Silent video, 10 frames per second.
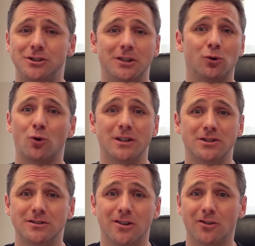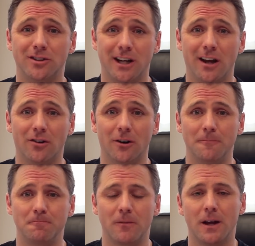general questions altogether.
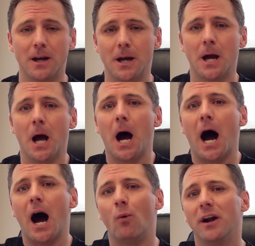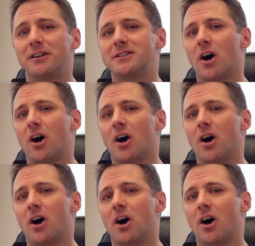I want to